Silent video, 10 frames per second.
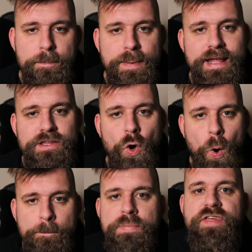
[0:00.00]
but in
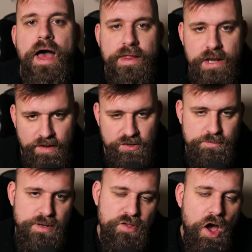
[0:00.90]
your battalion of
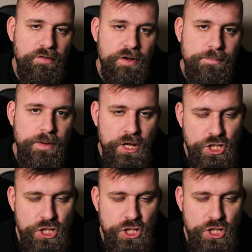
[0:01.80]
Astra Militarum,